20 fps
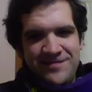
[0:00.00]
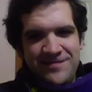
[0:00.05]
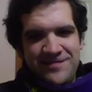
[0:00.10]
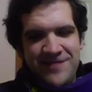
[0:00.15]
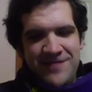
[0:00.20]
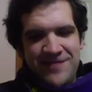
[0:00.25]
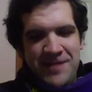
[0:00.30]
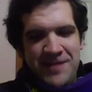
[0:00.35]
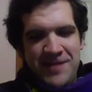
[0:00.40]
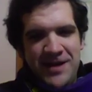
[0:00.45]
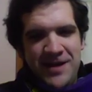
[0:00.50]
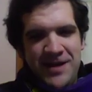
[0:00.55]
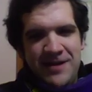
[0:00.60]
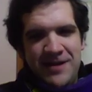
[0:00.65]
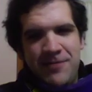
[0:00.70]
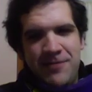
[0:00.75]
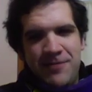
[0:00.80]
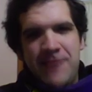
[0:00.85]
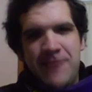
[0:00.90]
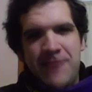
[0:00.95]
I mean,
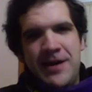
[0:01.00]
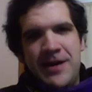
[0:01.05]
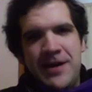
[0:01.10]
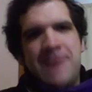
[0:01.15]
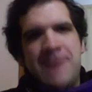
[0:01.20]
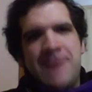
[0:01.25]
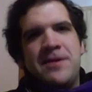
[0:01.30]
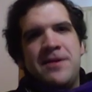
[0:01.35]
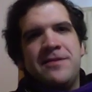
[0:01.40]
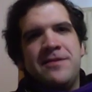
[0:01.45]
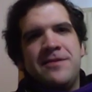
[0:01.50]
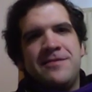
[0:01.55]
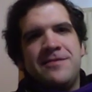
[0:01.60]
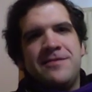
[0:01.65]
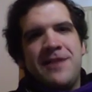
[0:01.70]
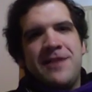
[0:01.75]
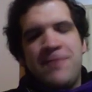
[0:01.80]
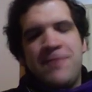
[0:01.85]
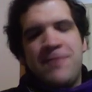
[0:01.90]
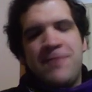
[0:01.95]
it'll probably happen.
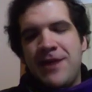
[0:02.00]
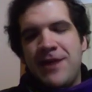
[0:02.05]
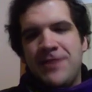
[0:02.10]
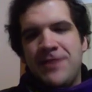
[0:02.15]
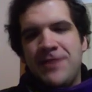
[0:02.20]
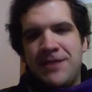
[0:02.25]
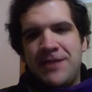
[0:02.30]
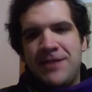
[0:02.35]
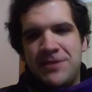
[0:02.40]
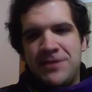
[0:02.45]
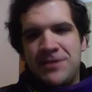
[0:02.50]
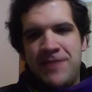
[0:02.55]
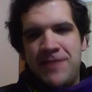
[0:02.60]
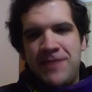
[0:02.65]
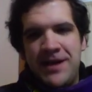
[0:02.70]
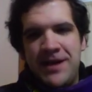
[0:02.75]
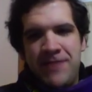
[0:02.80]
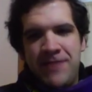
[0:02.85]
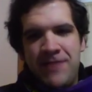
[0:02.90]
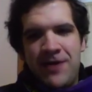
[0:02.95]
I'll probably become a
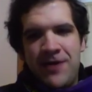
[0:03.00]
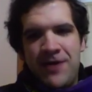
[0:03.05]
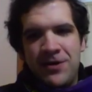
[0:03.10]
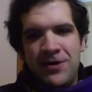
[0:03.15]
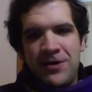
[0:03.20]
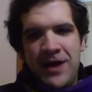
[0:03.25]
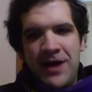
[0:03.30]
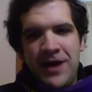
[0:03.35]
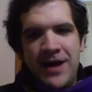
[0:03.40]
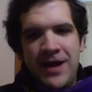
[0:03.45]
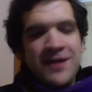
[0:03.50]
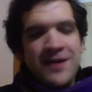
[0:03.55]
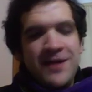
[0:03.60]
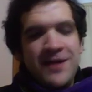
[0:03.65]
Spidey power guy.